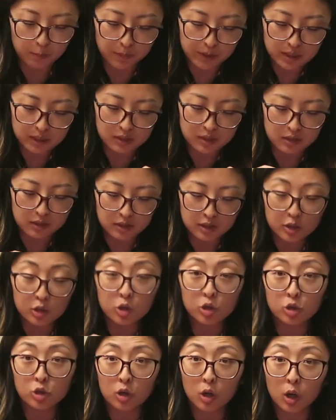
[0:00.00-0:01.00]
I basically
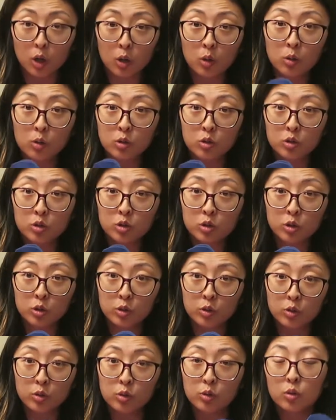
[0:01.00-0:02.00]
sew
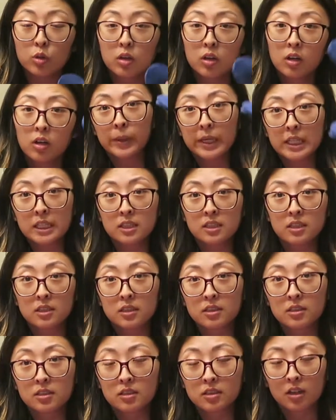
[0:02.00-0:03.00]
2
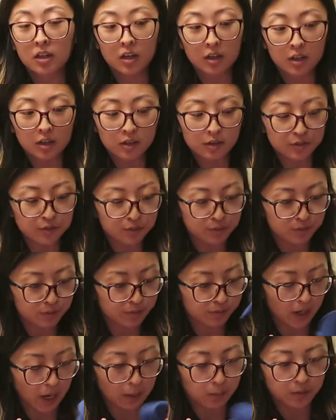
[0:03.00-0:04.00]
pieces of
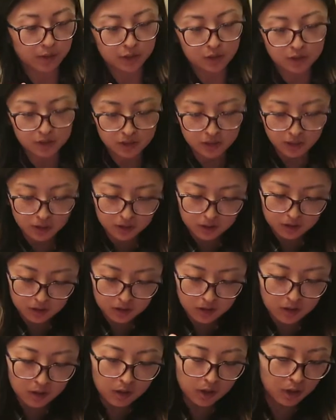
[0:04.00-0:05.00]
fabric
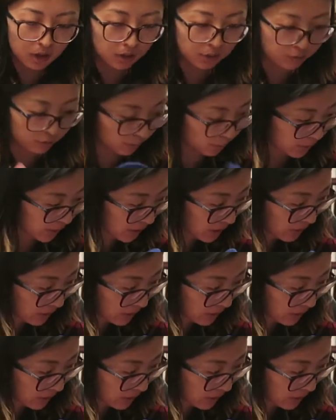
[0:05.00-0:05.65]
together, flip it